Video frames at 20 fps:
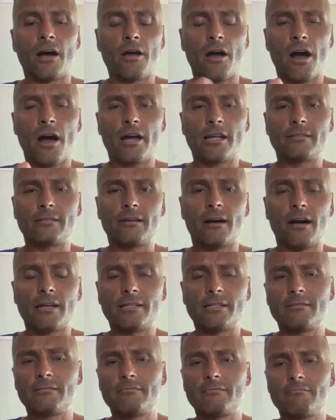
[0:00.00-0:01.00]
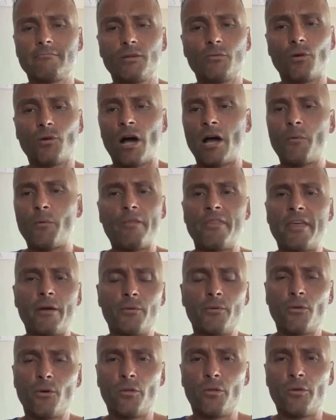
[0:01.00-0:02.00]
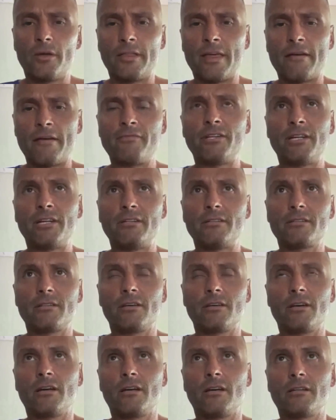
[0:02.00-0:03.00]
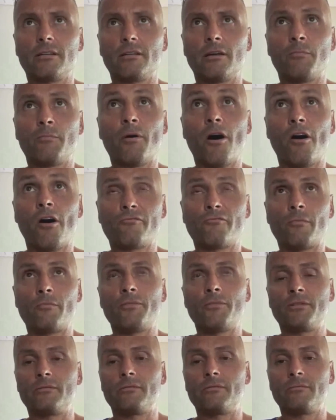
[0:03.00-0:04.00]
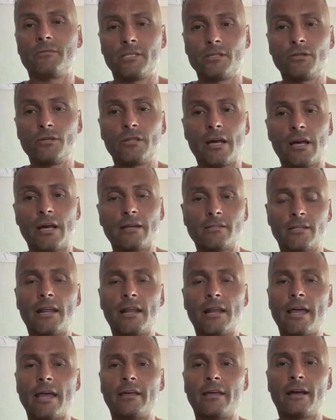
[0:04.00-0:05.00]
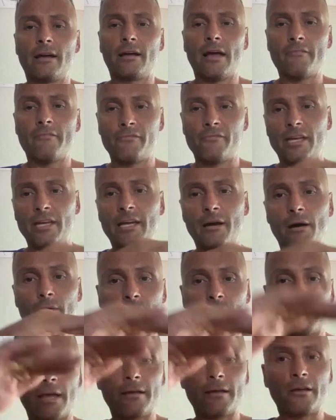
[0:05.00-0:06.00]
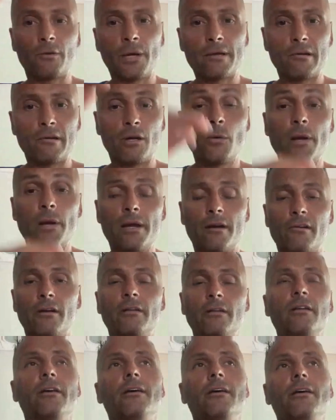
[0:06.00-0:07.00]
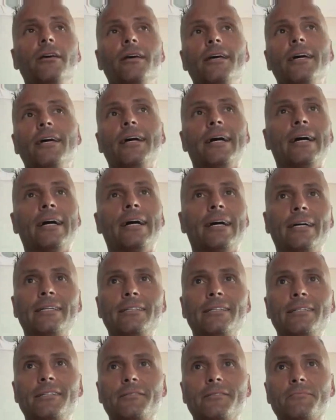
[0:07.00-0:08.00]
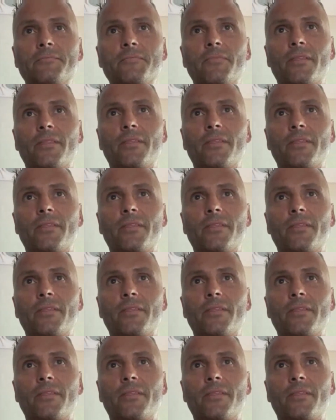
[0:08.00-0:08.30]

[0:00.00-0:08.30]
I went there with all the evidence that apart from the 2008, every year I was getting quicker and quicker, and